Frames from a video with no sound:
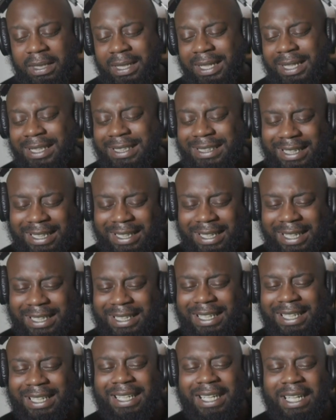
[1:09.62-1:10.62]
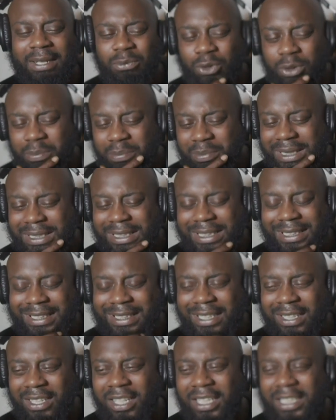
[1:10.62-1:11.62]
he said like he ain't got more bitches
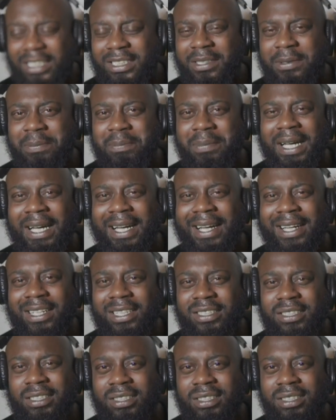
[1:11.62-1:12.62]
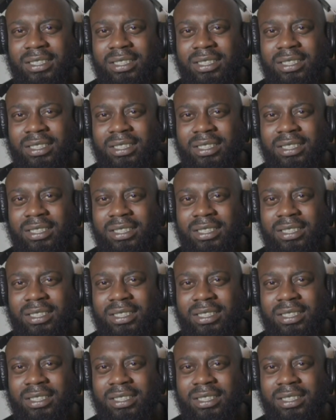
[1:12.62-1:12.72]
than Austin Powers.